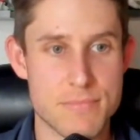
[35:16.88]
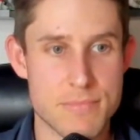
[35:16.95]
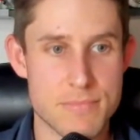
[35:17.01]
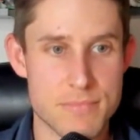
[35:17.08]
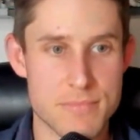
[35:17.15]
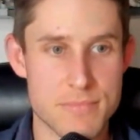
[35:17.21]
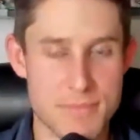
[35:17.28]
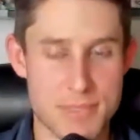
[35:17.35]

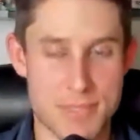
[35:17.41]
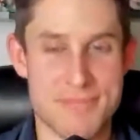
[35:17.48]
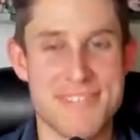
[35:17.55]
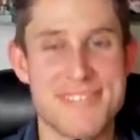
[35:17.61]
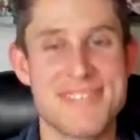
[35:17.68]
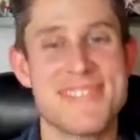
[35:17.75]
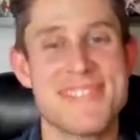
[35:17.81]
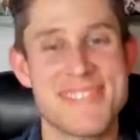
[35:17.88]

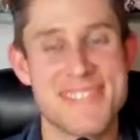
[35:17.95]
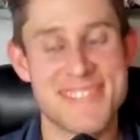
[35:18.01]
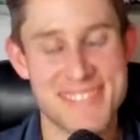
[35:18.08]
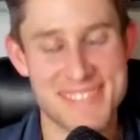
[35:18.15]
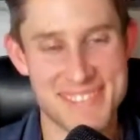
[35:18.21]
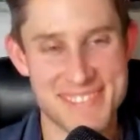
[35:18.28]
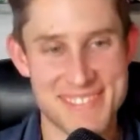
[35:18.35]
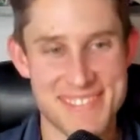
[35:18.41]

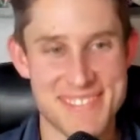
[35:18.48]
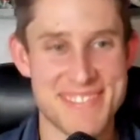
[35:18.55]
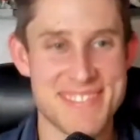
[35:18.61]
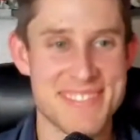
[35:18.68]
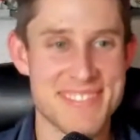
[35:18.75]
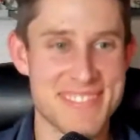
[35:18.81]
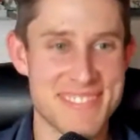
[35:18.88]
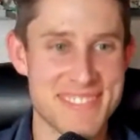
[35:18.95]

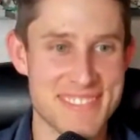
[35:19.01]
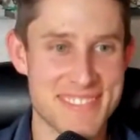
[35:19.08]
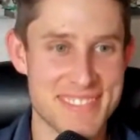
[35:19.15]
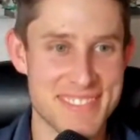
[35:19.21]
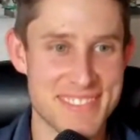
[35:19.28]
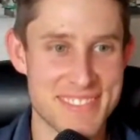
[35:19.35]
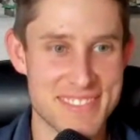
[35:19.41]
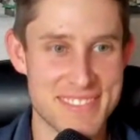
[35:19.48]

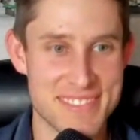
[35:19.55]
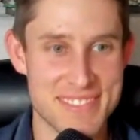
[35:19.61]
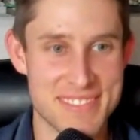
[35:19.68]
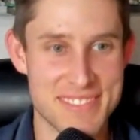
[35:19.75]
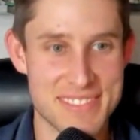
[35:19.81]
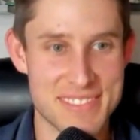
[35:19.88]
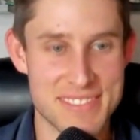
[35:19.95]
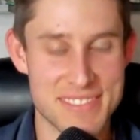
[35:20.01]

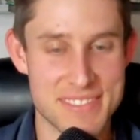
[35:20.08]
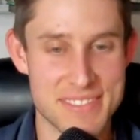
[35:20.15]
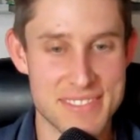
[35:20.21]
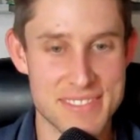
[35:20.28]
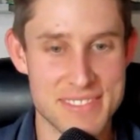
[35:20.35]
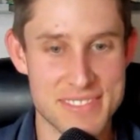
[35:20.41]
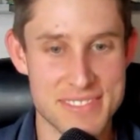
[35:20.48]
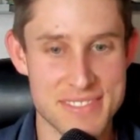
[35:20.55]

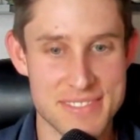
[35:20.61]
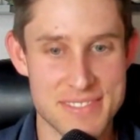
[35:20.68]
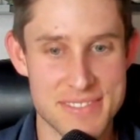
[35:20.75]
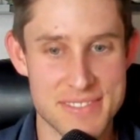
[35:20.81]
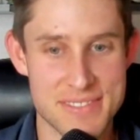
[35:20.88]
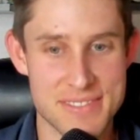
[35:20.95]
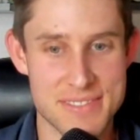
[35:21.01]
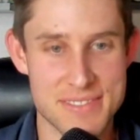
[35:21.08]

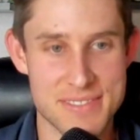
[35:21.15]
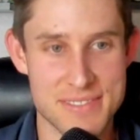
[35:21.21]
(not speaking)